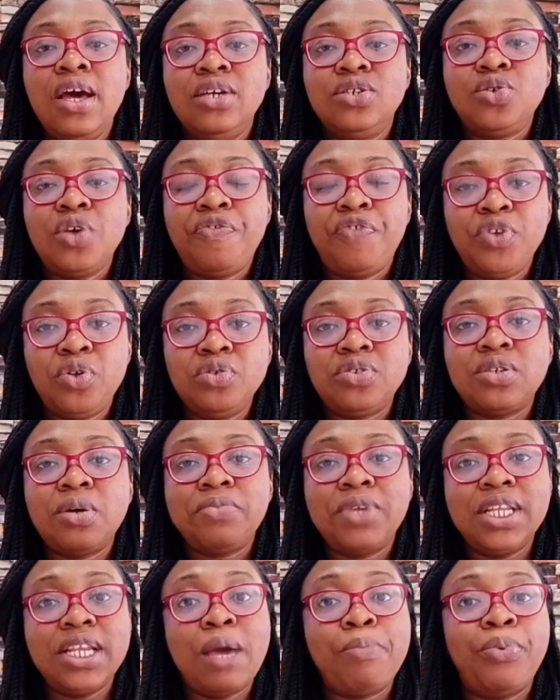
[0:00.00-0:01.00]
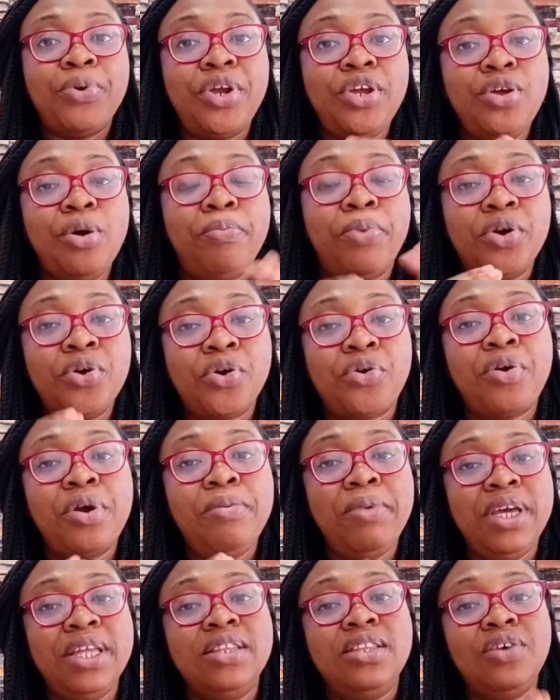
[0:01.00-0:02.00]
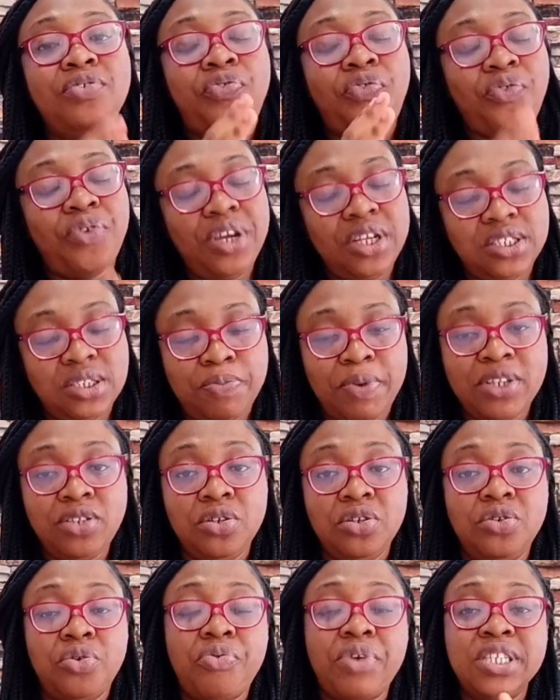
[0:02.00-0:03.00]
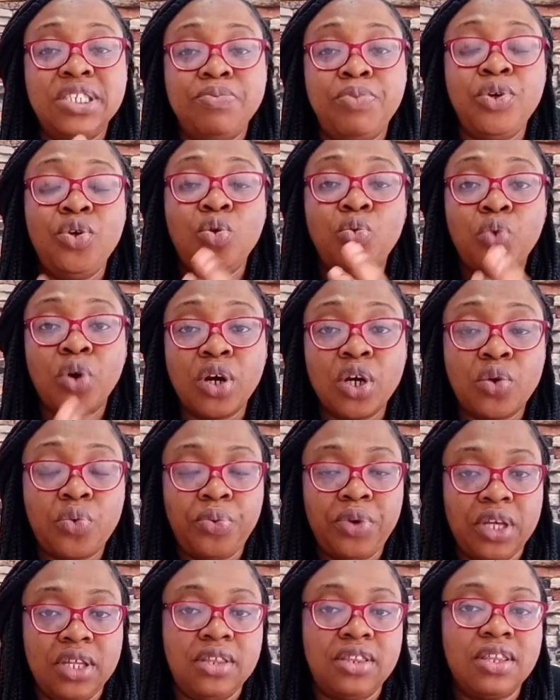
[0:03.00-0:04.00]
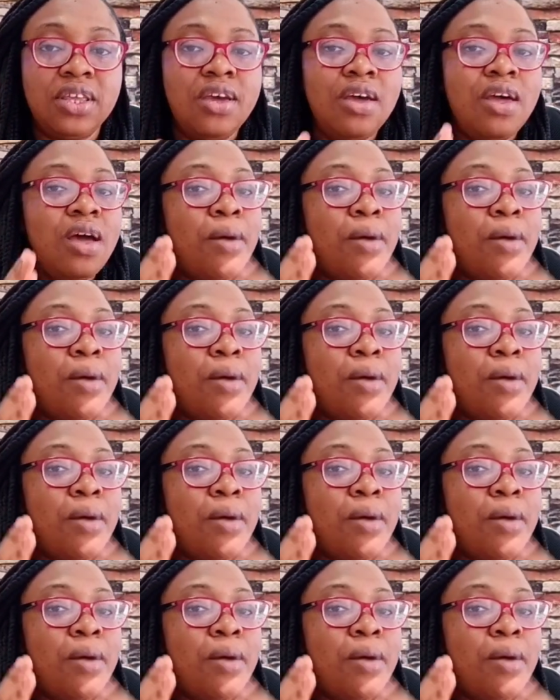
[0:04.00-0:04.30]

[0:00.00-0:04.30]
So if you do something like putting your buttercream in the fridge, depending on the recipe you work with,